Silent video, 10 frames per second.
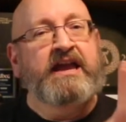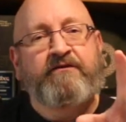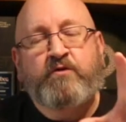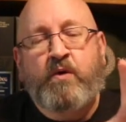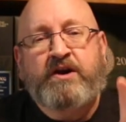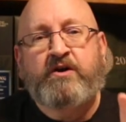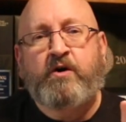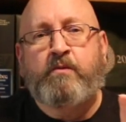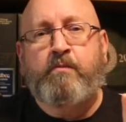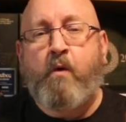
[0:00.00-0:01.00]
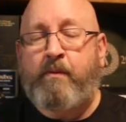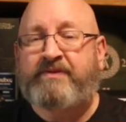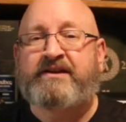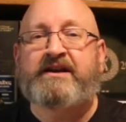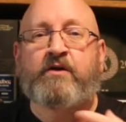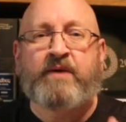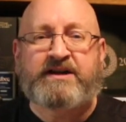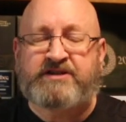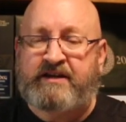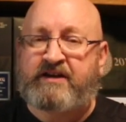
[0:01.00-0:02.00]
If you want to know more about the
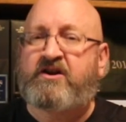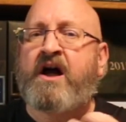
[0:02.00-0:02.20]
narration and